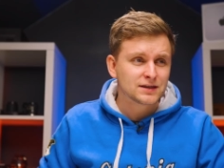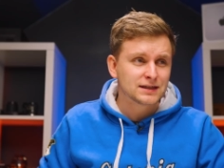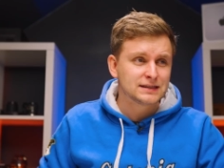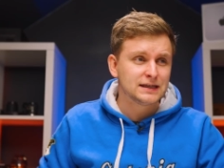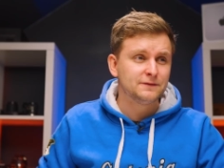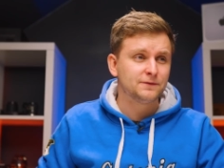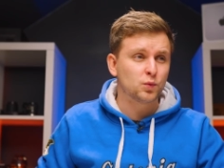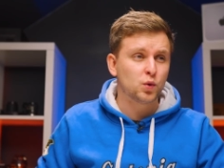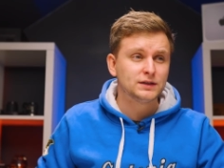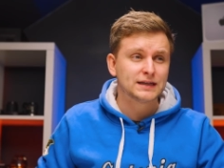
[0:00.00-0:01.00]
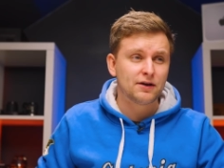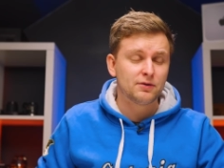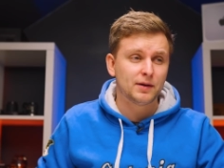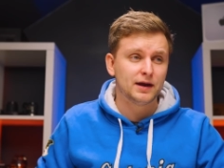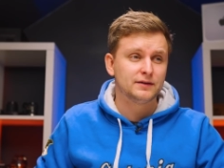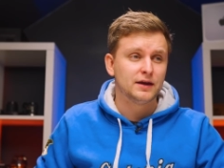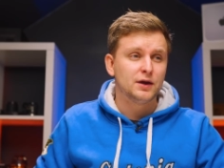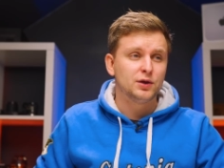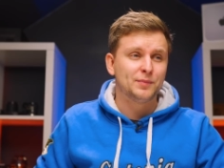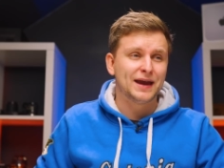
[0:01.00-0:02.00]
As you can see, for one terabyte,
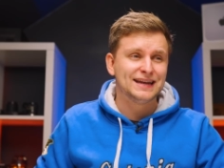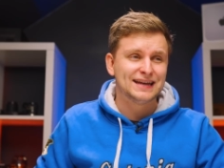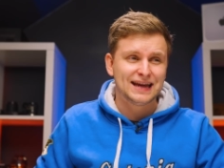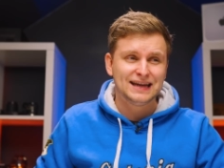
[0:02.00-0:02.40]
you're paying